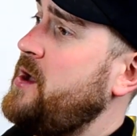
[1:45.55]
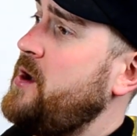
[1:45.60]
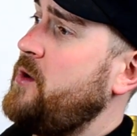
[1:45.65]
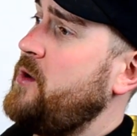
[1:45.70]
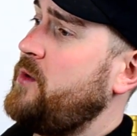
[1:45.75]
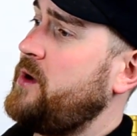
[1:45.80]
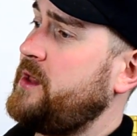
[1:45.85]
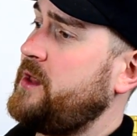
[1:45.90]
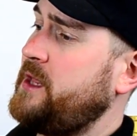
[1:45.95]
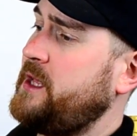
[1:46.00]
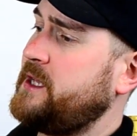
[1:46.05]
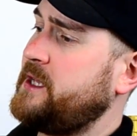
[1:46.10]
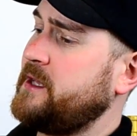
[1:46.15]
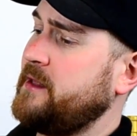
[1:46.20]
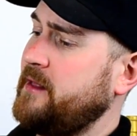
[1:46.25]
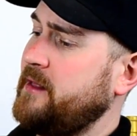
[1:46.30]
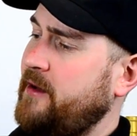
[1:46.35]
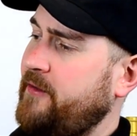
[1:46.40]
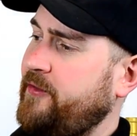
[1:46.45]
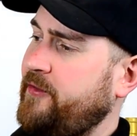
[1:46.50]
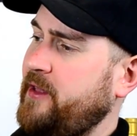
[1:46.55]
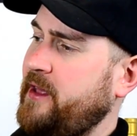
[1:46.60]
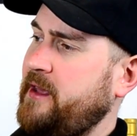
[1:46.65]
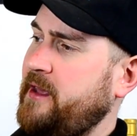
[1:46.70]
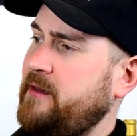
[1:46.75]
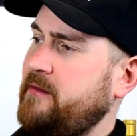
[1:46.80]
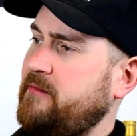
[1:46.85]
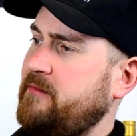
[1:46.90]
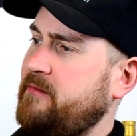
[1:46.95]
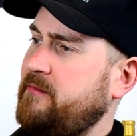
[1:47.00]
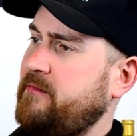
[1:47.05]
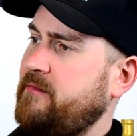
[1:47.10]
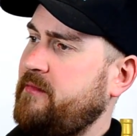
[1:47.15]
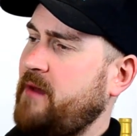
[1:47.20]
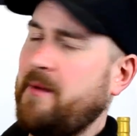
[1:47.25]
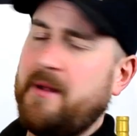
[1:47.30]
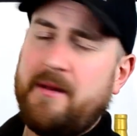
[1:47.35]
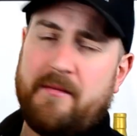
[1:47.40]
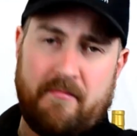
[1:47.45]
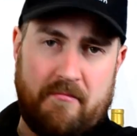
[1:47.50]
One of these lovely,
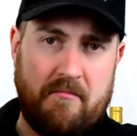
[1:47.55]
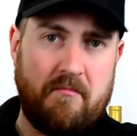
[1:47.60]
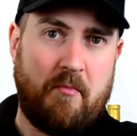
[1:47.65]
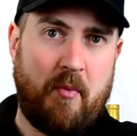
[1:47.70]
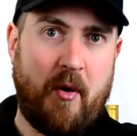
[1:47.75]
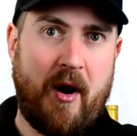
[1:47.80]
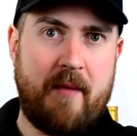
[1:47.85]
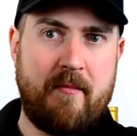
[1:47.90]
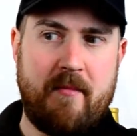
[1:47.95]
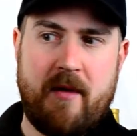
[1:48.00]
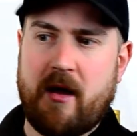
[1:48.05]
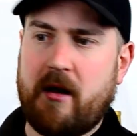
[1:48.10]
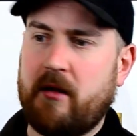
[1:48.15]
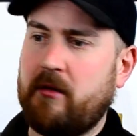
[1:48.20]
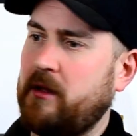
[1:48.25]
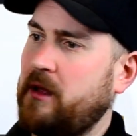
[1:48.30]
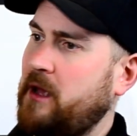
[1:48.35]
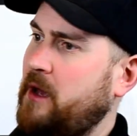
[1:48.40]
primarily